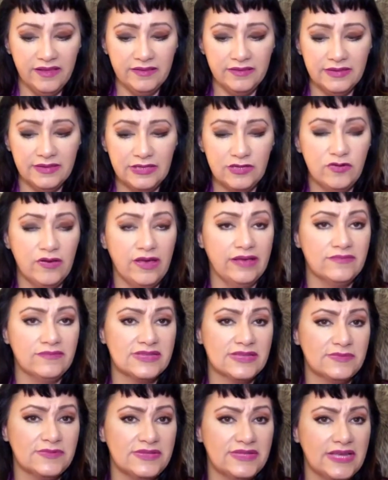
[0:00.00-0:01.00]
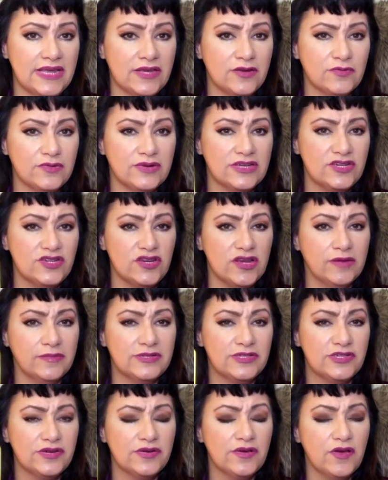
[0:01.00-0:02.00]
and you have some sacred
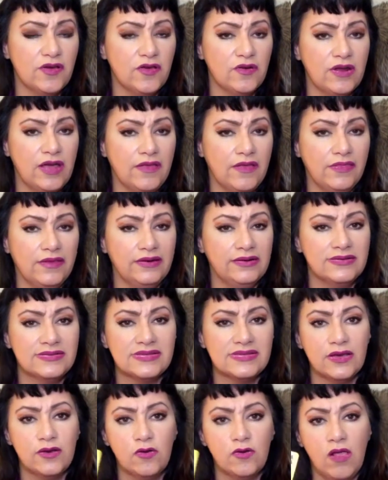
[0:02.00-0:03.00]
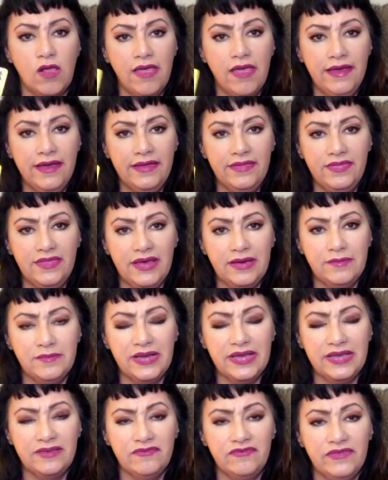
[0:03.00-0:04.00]
geometry going on there, so that
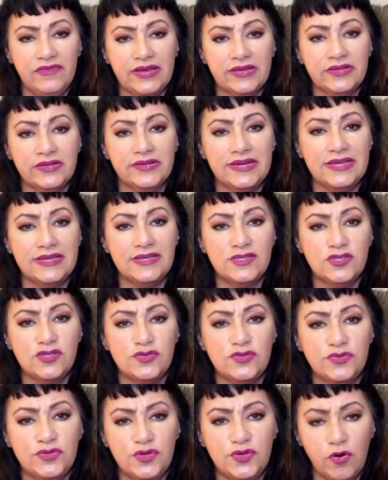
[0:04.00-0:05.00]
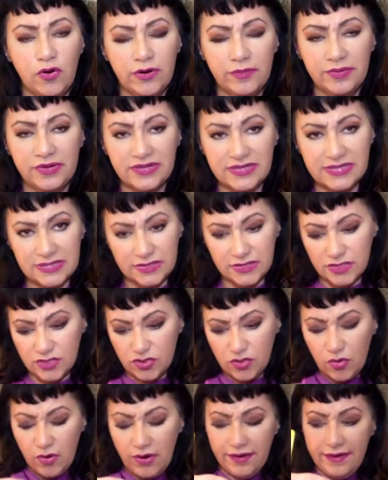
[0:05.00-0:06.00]
might factor into your personal
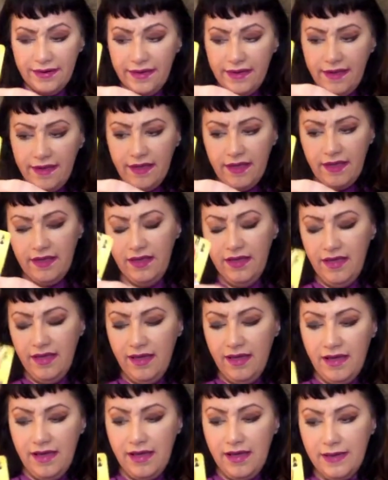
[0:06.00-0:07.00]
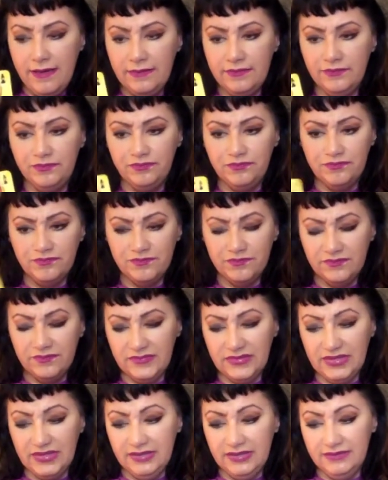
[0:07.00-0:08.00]
story.
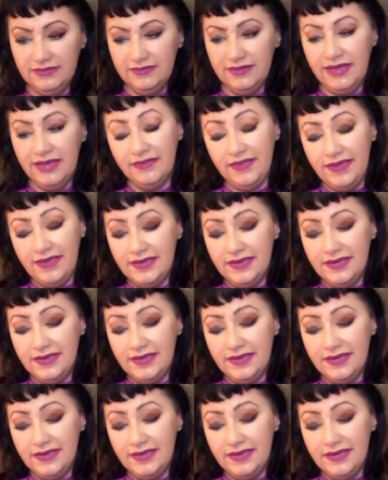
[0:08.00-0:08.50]
I like